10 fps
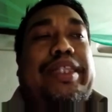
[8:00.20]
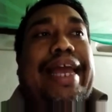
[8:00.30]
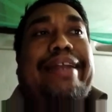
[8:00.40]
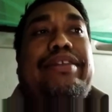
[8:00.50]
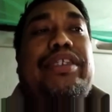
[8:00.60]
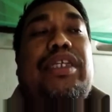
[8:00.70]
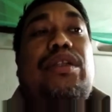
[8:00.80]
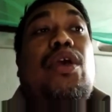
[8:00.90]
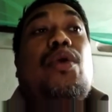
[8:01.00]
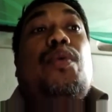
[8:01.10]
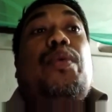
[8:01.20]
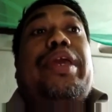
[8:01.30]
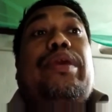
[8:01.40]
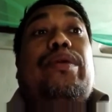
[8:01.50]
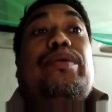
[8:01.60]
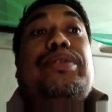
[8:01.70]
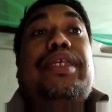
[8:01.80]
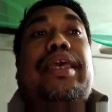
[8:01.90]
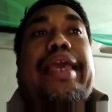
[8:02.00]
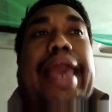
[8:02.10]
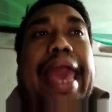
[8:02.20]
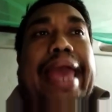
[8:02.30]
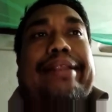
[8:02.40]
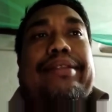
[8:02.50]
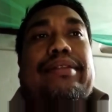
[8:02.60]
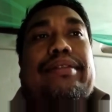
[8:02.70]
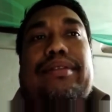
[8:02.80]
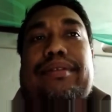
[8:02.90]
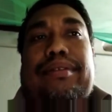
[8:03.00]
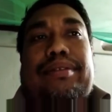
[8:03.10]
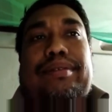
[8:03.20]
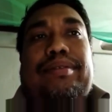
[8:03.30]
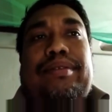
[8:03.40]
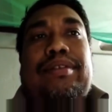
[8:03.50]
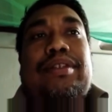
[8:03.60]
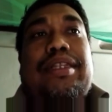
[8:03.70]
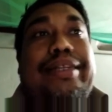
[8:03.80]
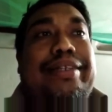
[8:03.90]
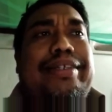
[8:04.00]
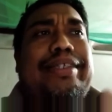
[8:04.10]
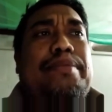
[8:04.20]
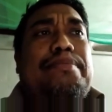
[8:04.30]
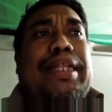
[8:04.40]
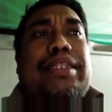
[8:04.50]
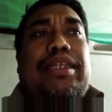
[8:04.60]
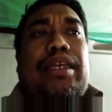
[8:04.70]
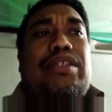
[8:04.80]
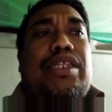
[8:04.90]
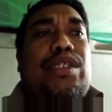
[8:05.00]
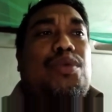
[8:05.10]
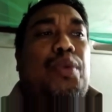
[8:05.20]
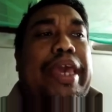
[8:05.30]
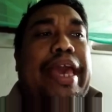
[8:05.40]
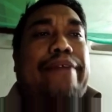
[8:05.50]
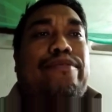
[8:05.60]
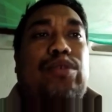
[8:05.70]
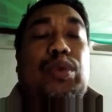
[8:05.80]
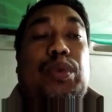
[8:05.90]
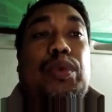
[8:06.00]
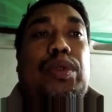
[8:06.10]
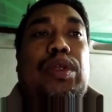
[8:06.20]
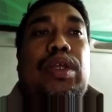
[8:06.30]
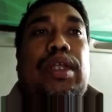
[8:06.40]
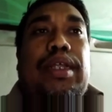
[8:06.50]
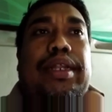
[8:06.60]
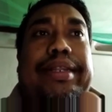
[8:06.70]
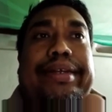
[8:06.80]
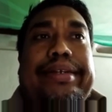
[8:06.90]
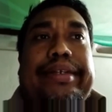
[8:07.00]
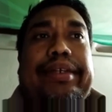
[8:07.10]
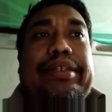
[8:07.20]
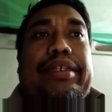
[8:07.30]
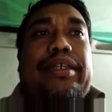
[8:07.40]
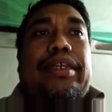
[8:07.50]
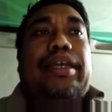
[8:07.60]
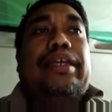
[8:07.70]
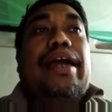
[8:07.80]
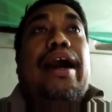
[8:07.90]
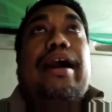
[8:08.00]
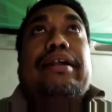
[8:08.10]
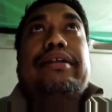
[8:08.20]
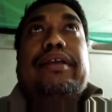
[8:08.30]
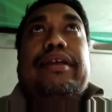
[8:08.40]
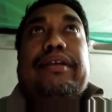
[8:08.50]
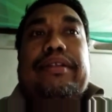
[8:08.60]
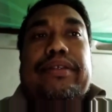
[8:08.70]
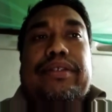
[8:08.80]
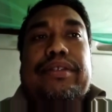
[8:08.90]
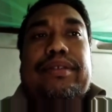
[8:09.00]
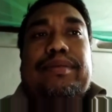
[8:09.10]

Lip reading: that reason, we are using an. That are the simple things is we have to learn it in articles.